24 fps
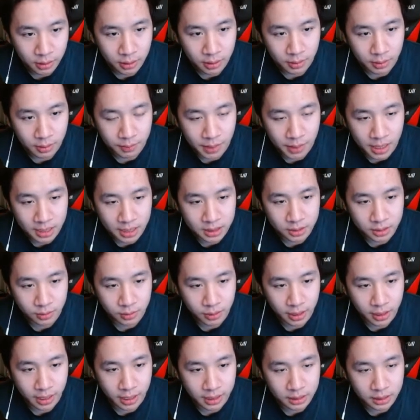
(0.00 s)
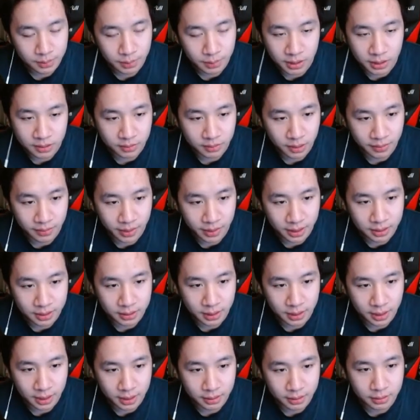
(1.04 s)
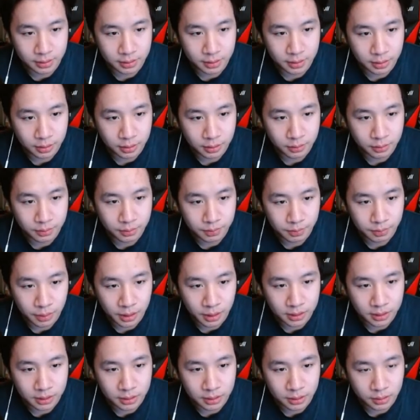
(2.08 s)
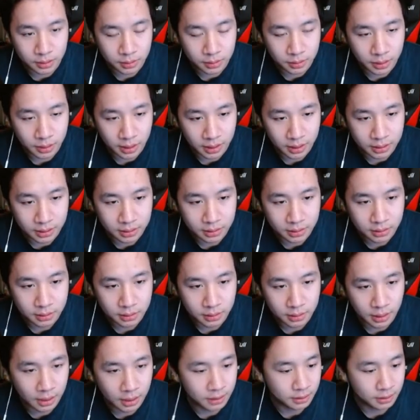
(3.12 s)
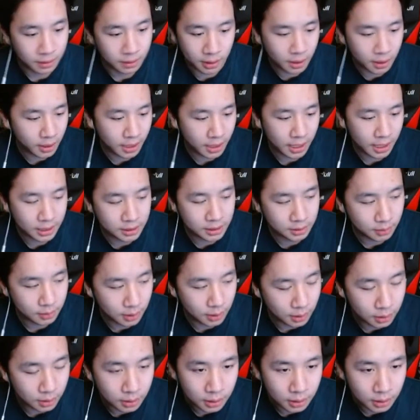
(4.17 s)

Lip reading: minus 3x plus 5x, that gives you plus 2x. Okay, so they don't cancel out.